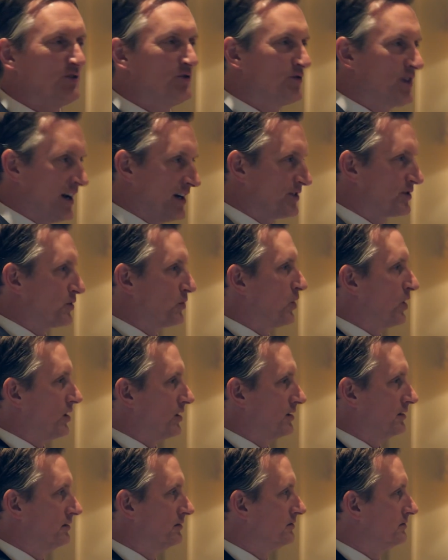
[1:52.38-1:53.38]
change the
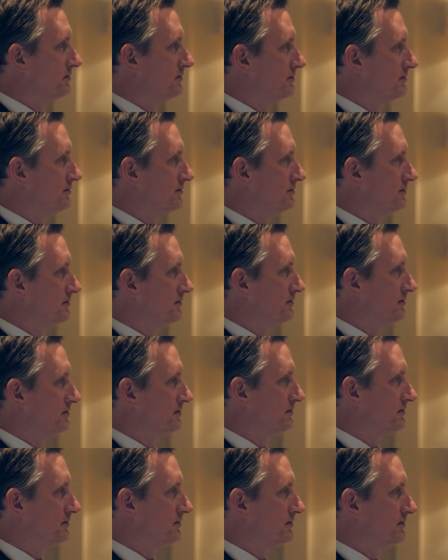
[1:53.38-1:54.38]
world.
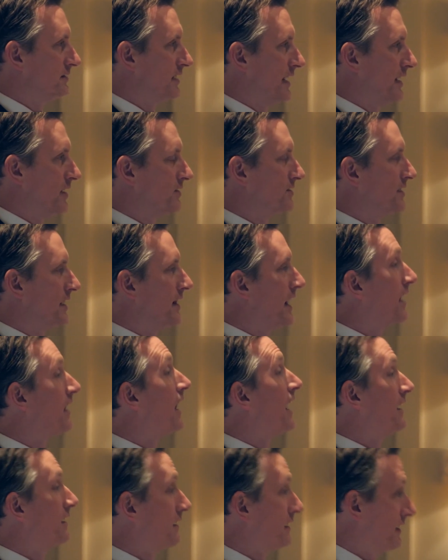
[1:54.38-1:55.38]
I don't say that
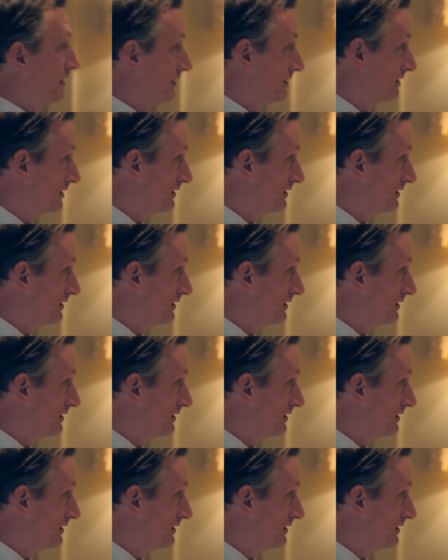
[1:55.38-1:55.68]
lightly.